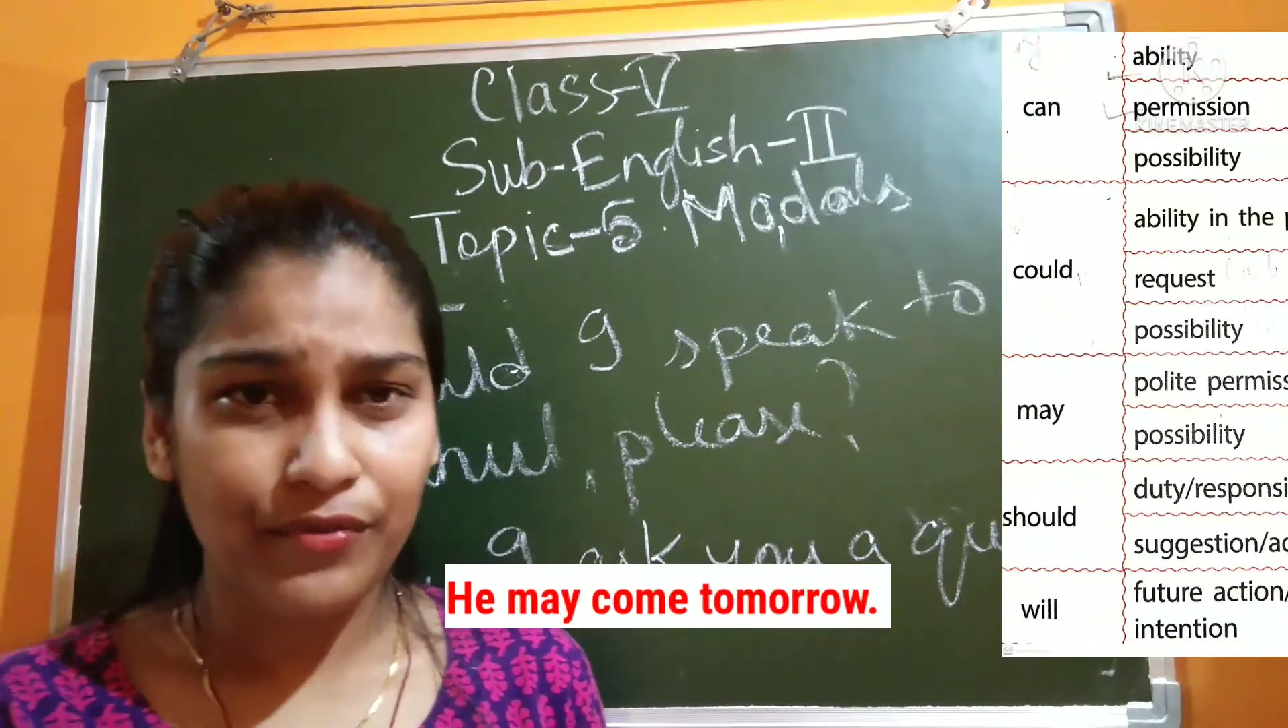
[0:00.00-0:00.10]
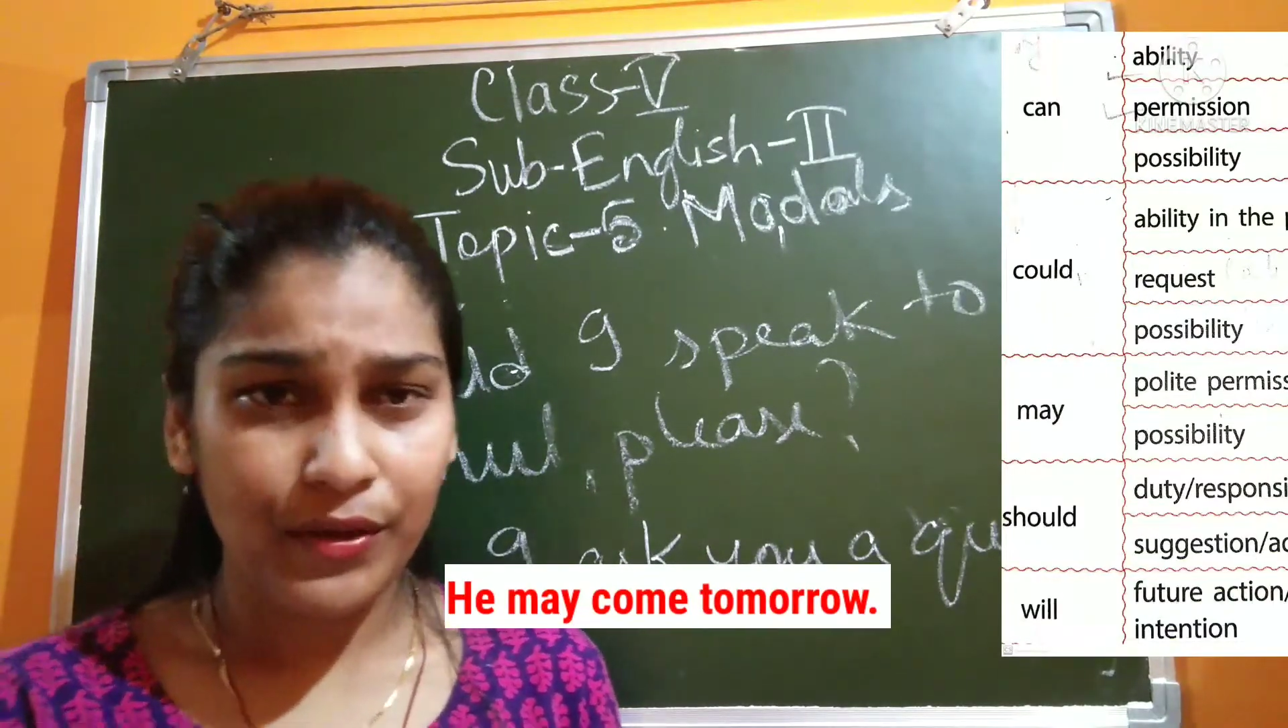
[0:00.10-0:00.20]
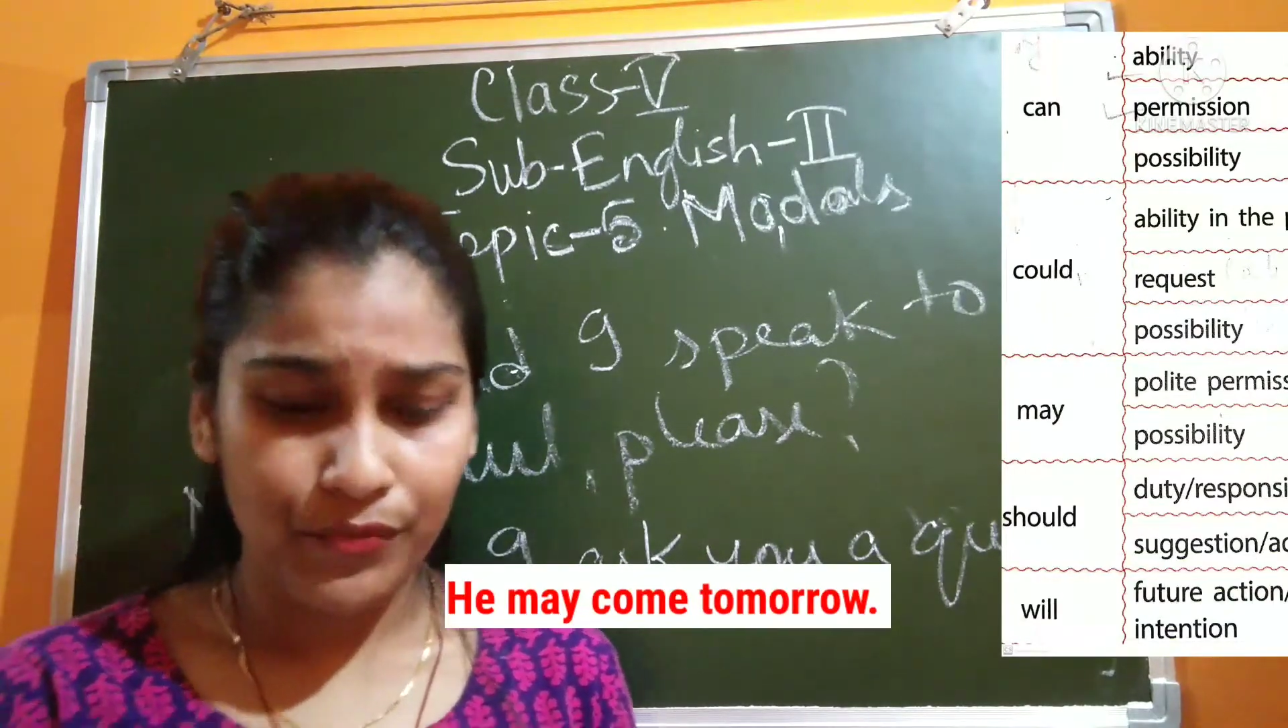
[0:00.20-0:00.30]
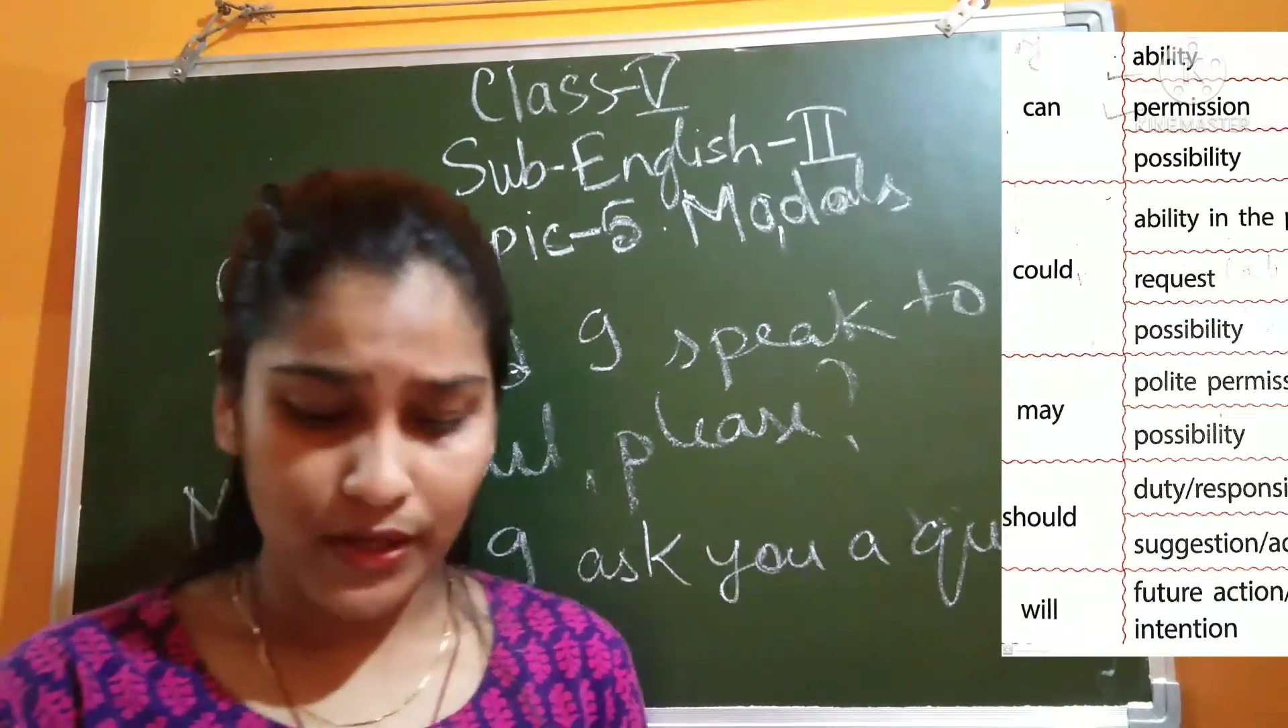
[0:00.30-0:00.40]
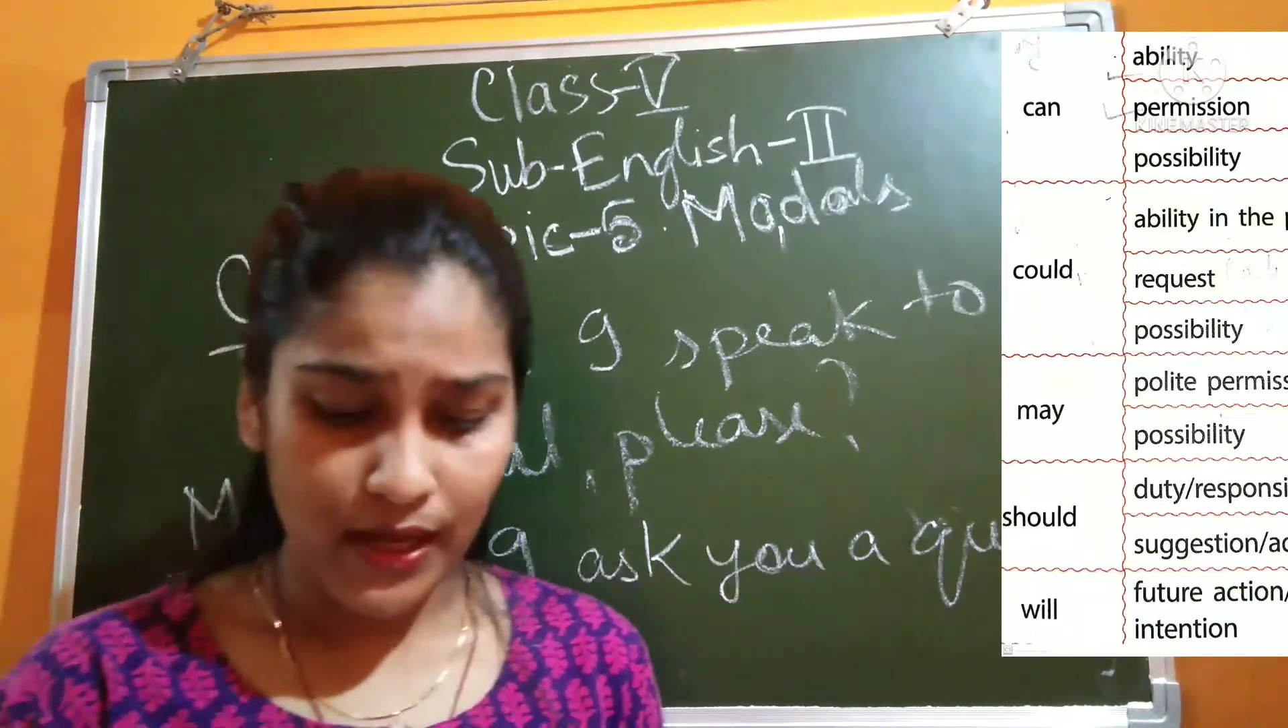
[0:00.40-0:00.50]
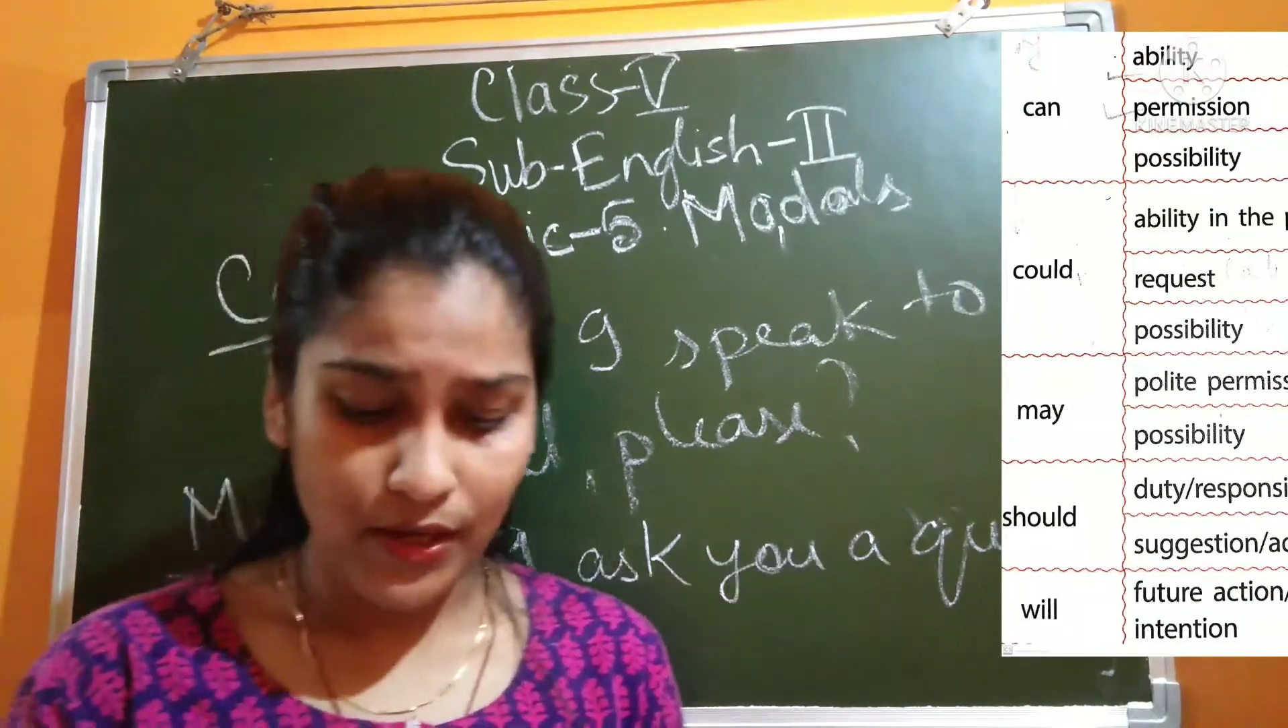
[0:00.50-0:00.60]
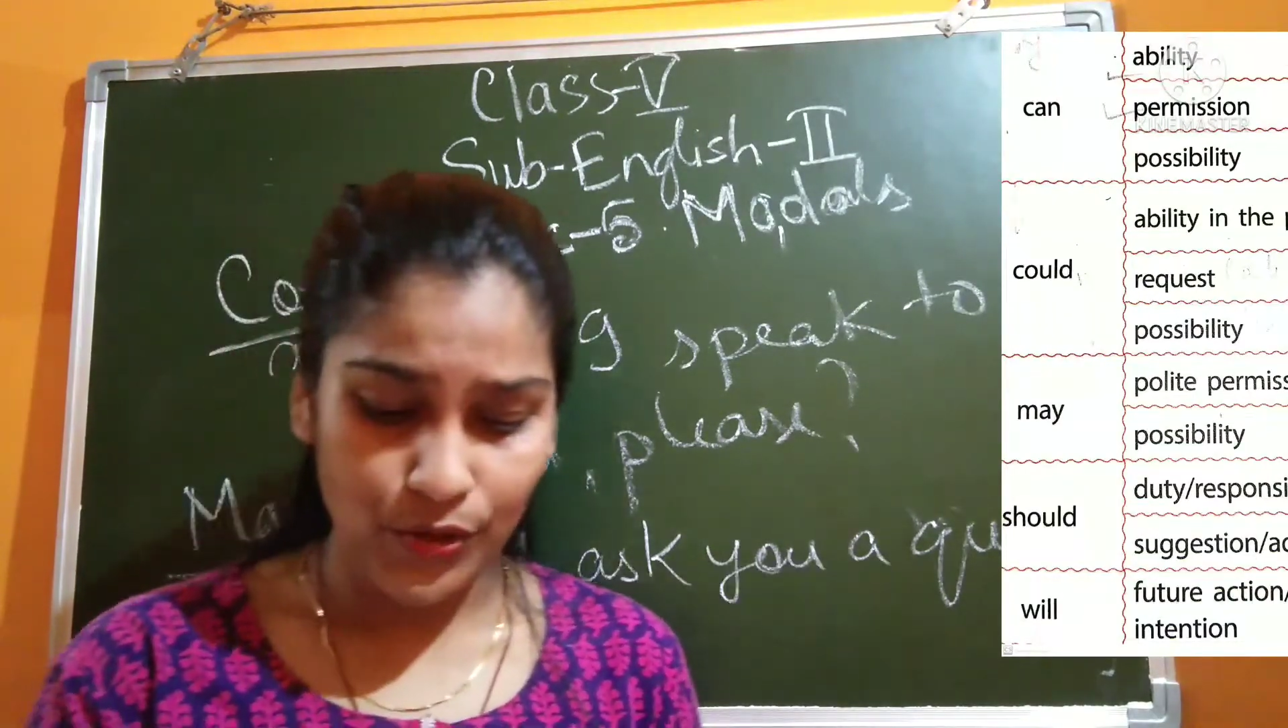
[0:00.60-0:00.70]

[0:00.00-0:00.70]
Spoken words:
way we can